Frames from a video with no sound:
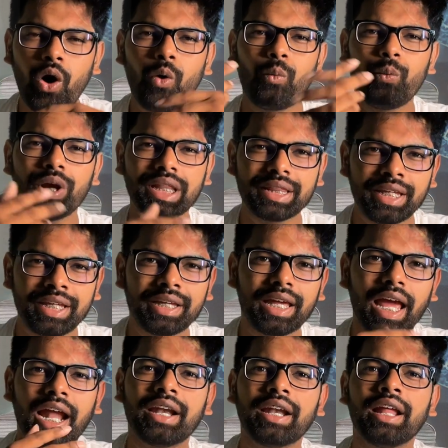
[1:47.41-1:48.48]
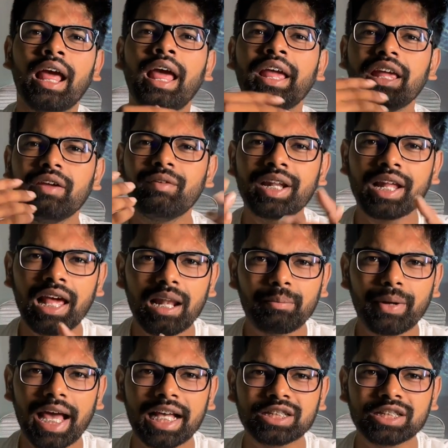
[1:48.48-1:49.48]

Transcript: how we think, and even help